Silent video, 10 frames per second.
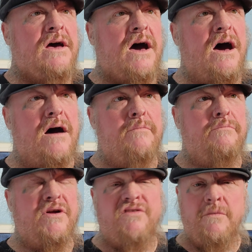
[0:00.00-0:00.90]

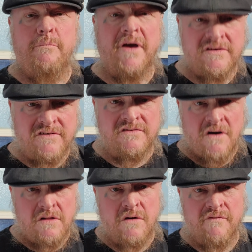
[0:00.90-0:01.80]
But she pisses
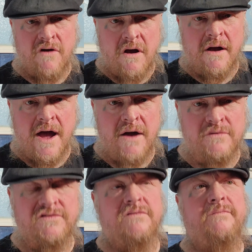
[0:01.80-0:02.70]
all over our
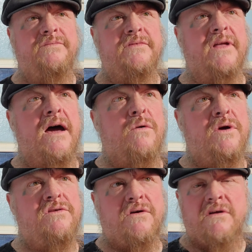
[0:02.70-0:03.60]
house. Now,
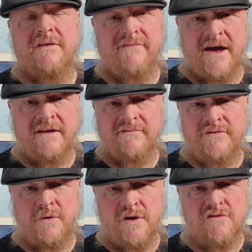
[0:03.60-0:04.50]
we took her to the vet a
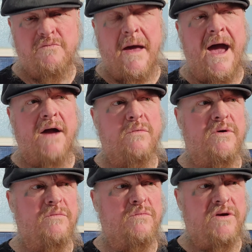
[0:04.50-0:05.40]
few years back
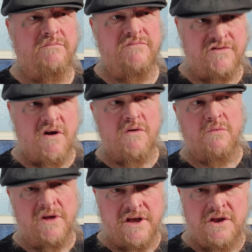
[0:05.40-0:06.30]
when we started
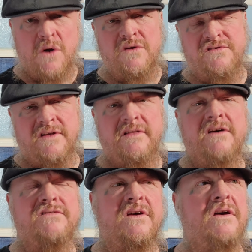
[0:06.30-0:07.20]
really noticing
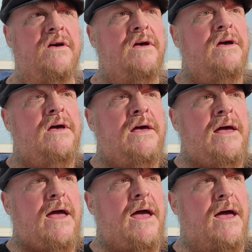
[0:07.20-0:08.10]
this,
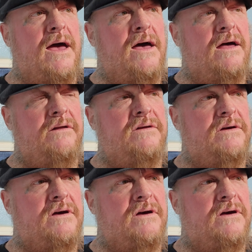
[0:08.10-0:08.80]
and